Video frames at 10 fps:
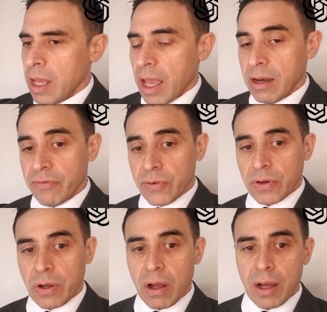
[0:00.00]
And if you're
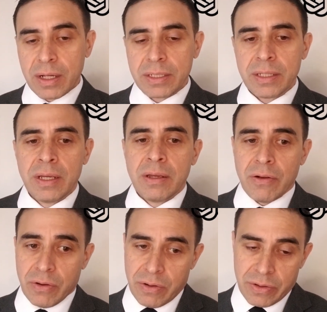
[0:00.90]
caught,
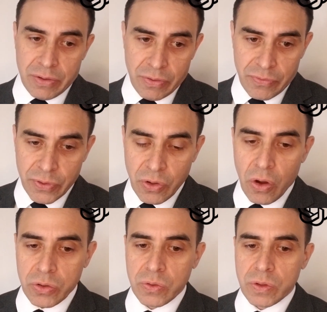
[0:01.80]
or you know, if you
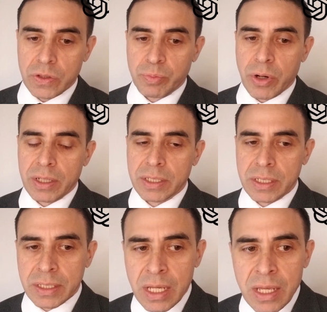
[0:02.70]
go through this
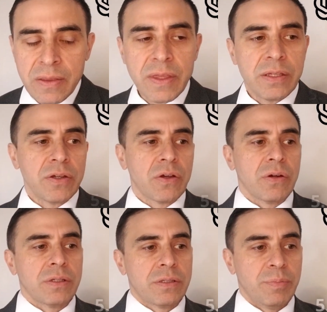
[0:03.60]
process, then you're
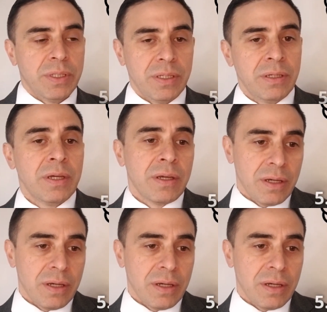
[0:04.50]
going to be,